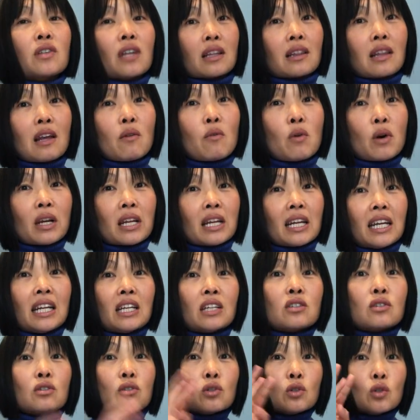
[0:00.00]
like they want to eat
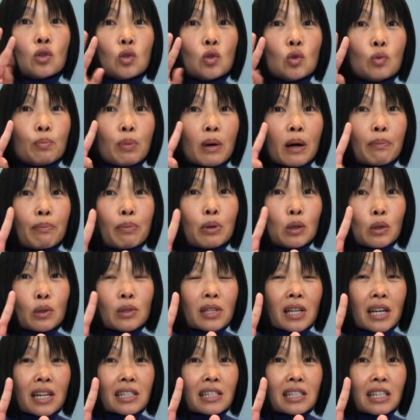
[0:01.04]
2
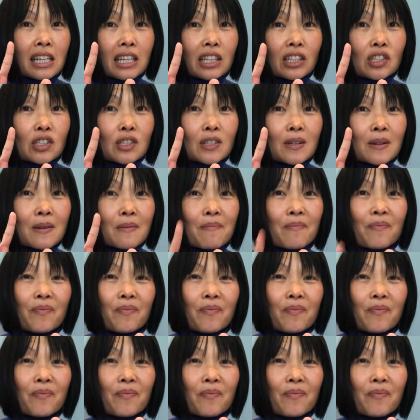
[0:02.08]
pupusas each.